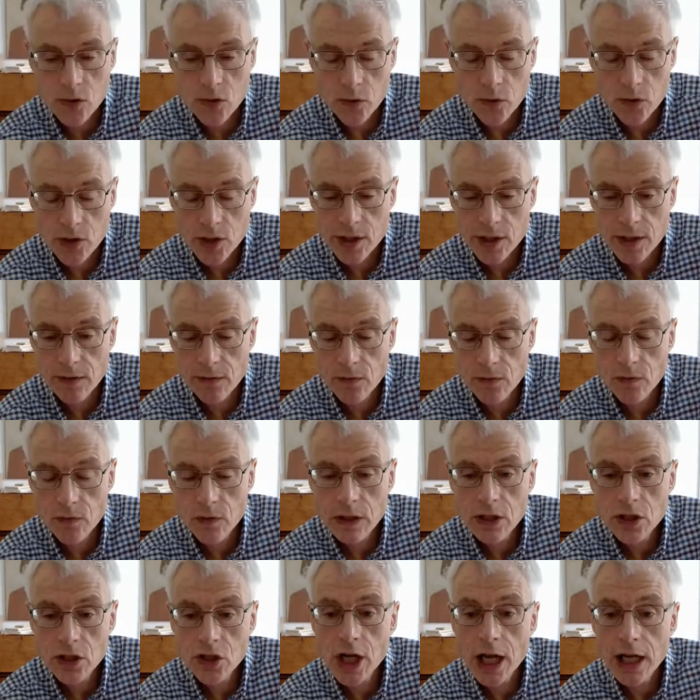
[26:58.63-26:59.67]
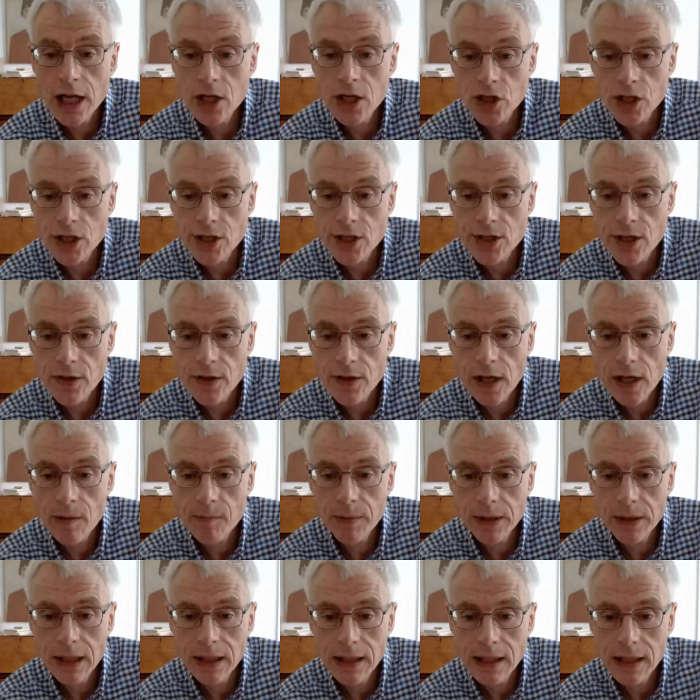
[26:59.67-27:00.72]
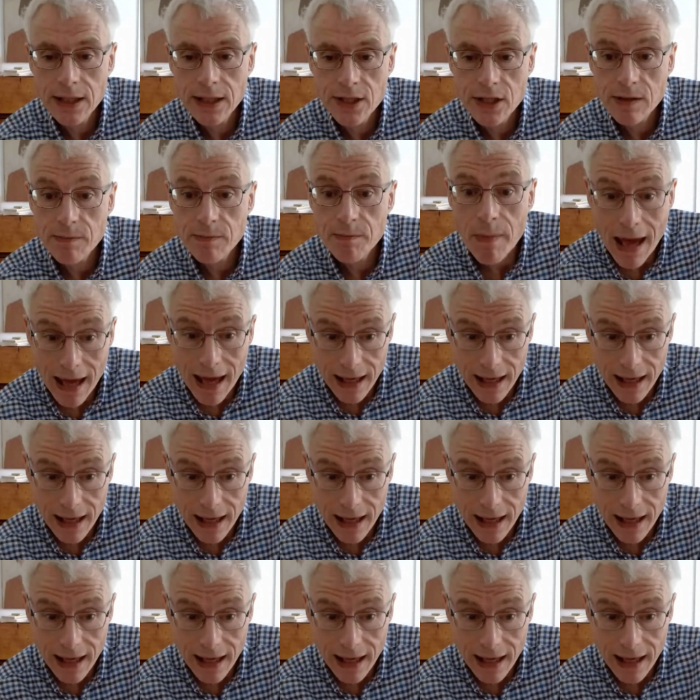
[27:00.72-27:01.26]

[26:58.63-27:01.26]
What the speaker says: the sorts of changes that the company needs to